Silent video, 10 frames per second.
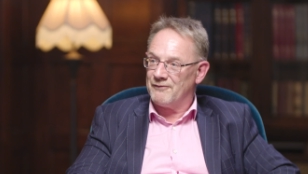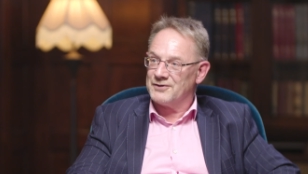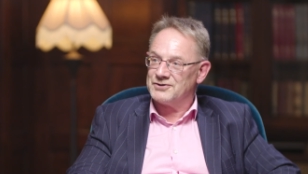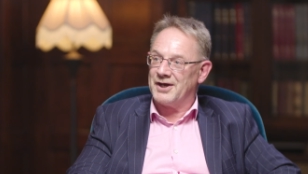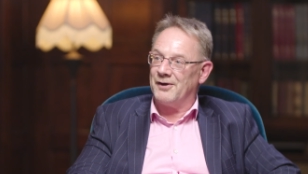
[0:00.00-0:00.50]
for a
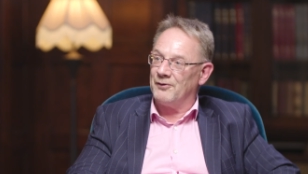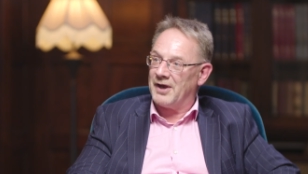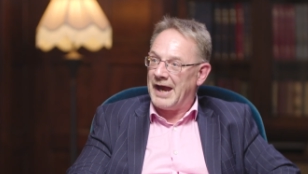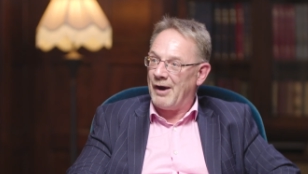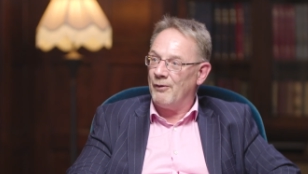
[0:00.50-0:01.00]
sale
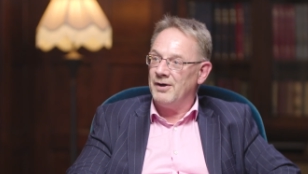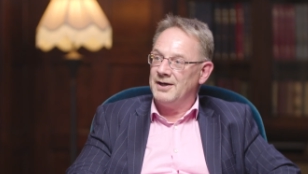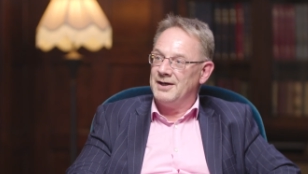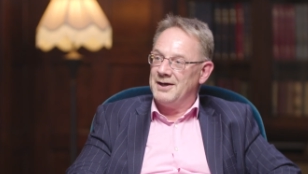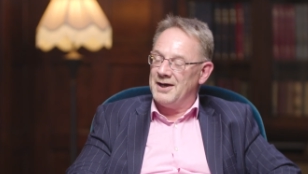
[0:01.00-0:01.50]
now
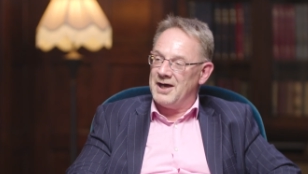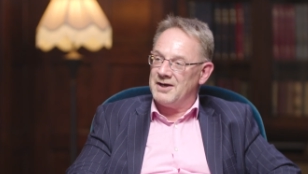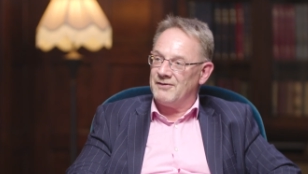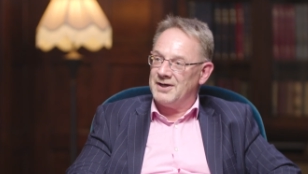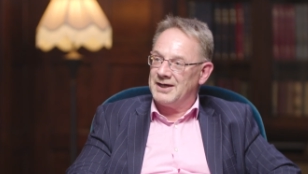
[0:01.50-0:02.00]
ahead
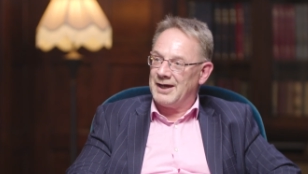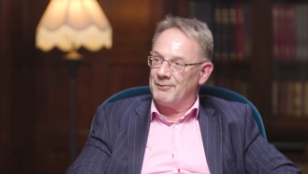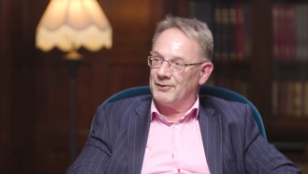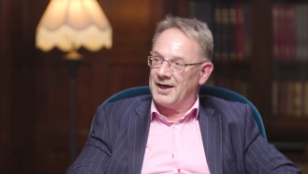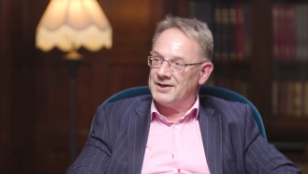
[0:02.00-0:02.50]
of any
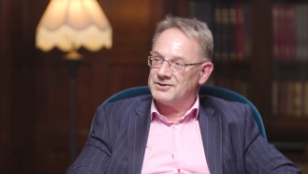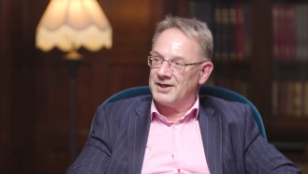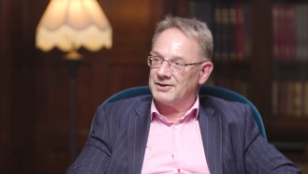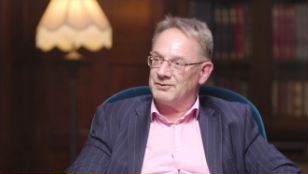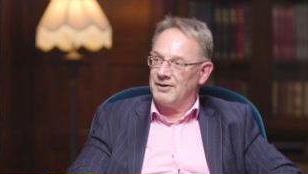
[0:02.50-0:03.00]
capital gains
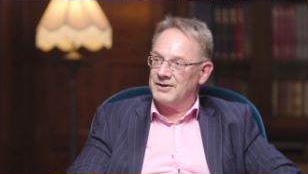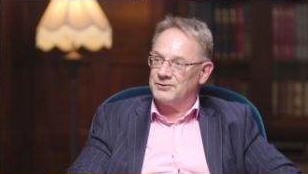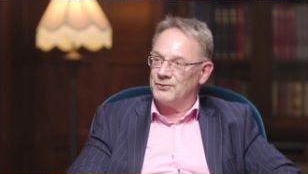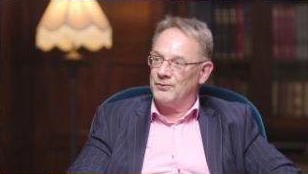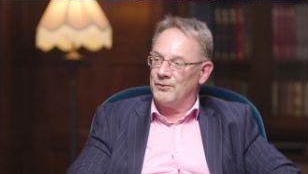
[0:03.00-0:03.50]
tax
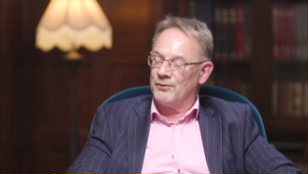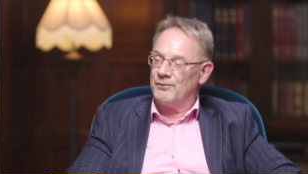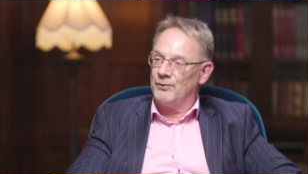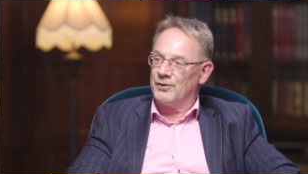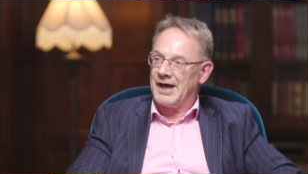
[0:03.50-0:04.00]
rise,
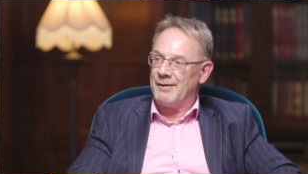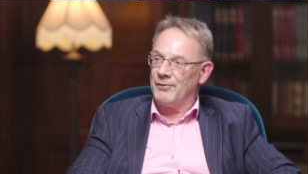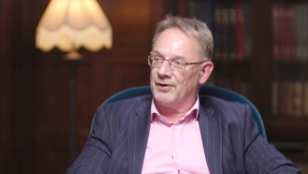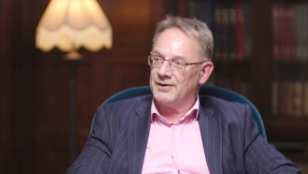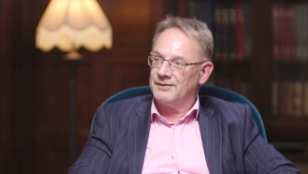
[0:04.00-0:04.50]
or
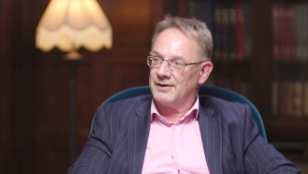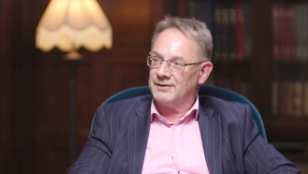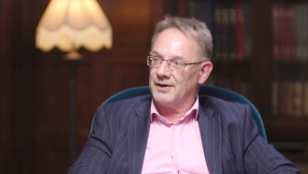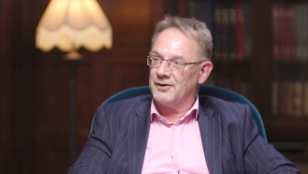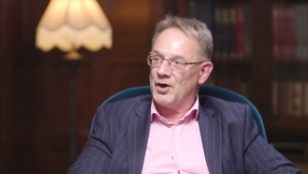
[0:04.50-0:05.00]
gamble
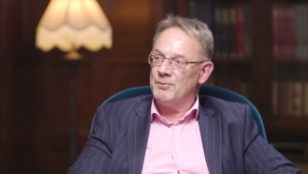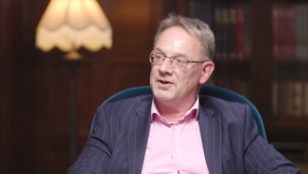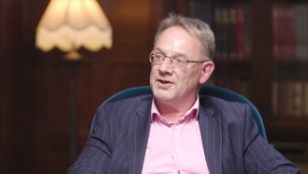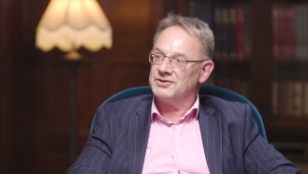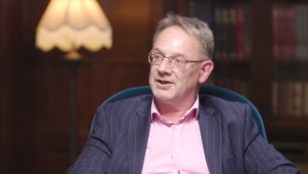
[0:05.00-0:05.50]
and hope that
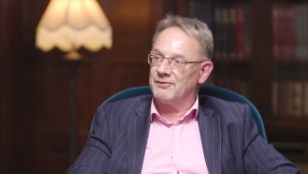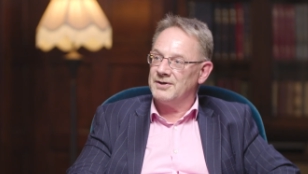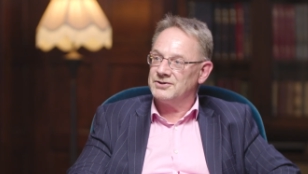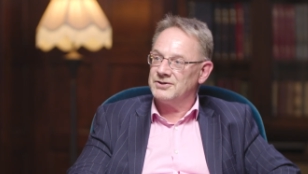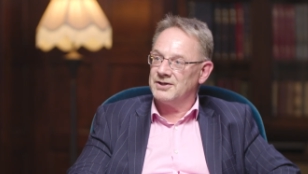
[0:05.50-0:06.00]
he doesn't
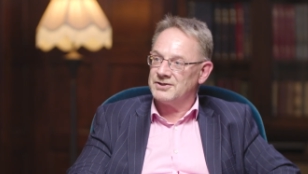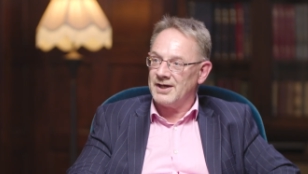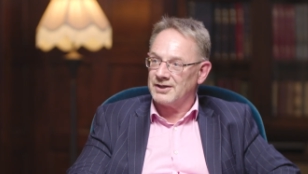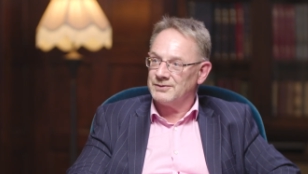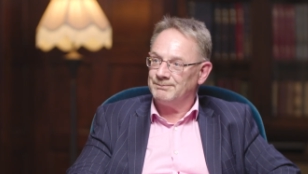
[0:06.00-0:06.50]
increase the
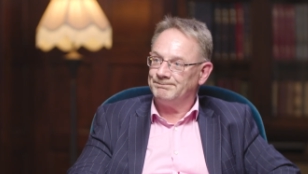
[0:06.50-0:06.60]
tax?